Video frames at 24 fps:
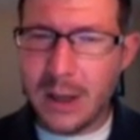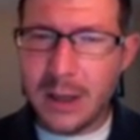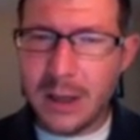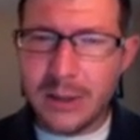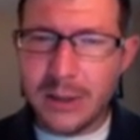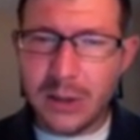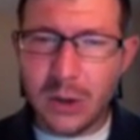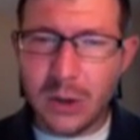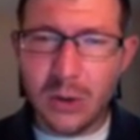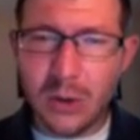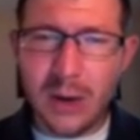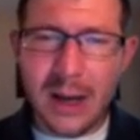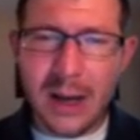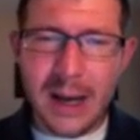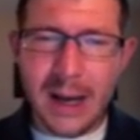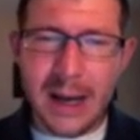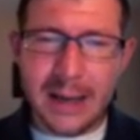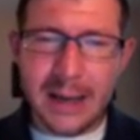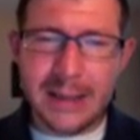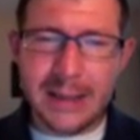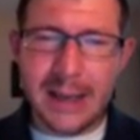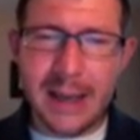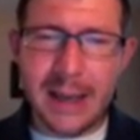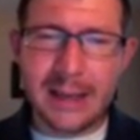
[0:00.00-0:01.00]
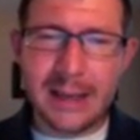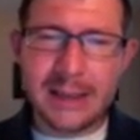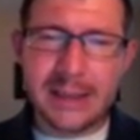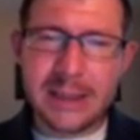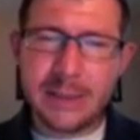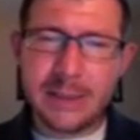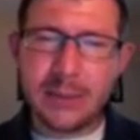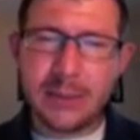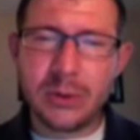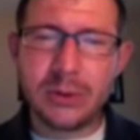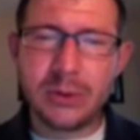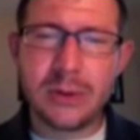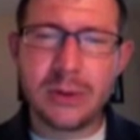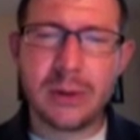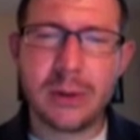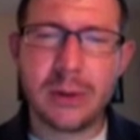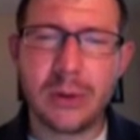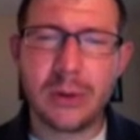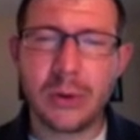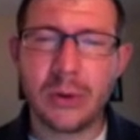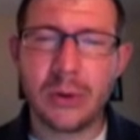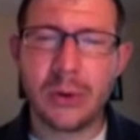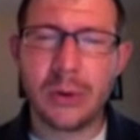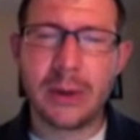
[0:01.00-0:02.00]
So again, similar to the
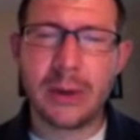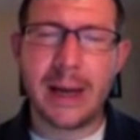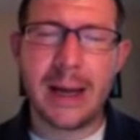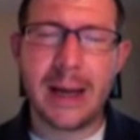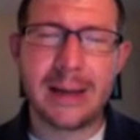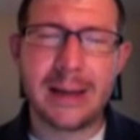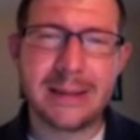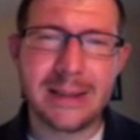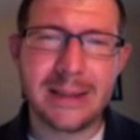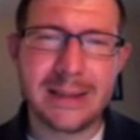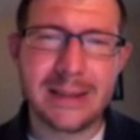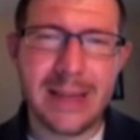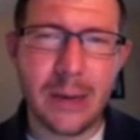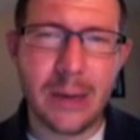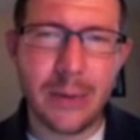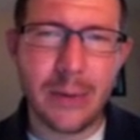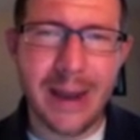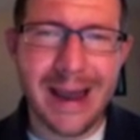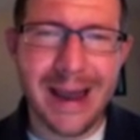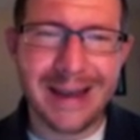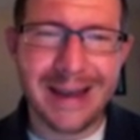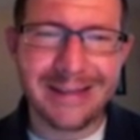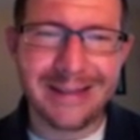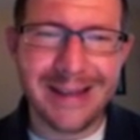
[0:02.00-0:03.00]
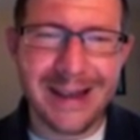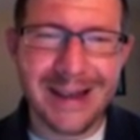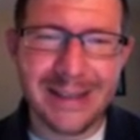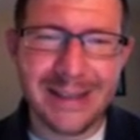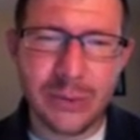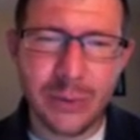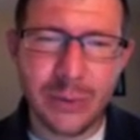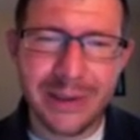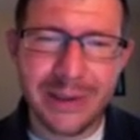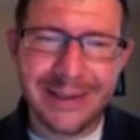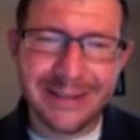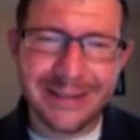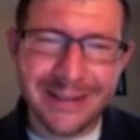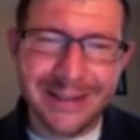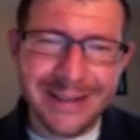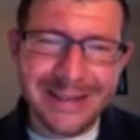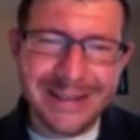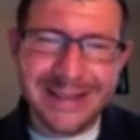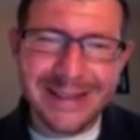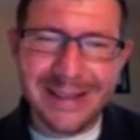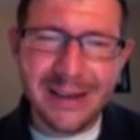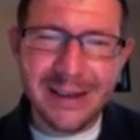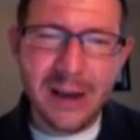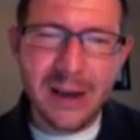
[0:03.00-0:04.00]
learner analysis that we had last week, let's
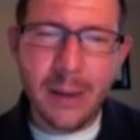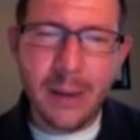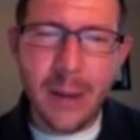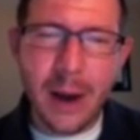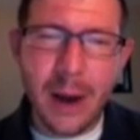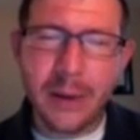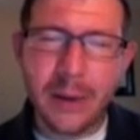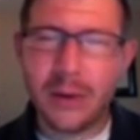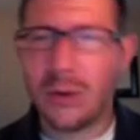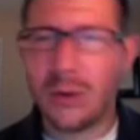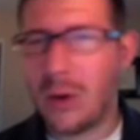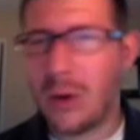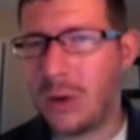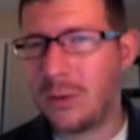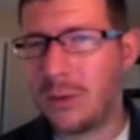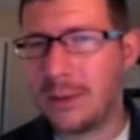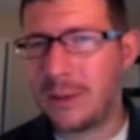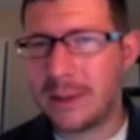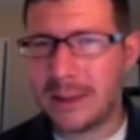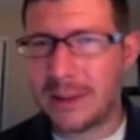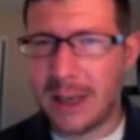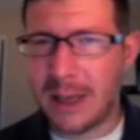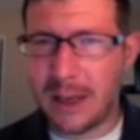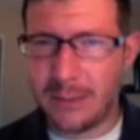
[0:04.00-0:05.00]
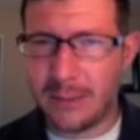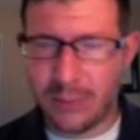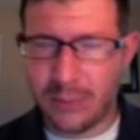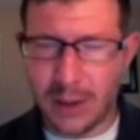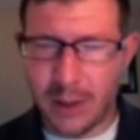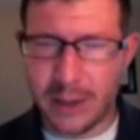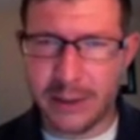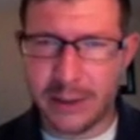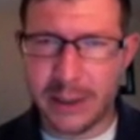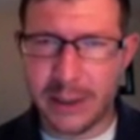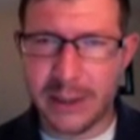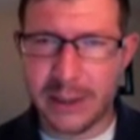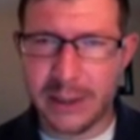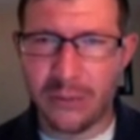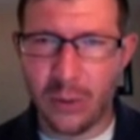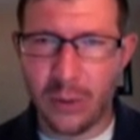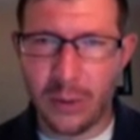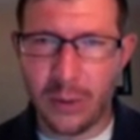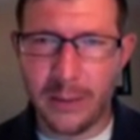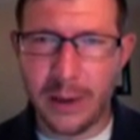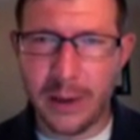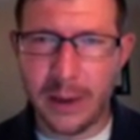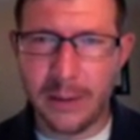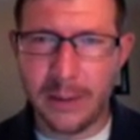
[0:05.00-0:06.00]
think about your own design projects for
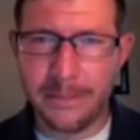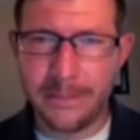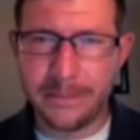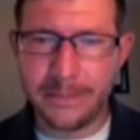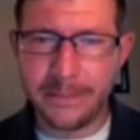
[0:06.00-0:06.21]
a minute.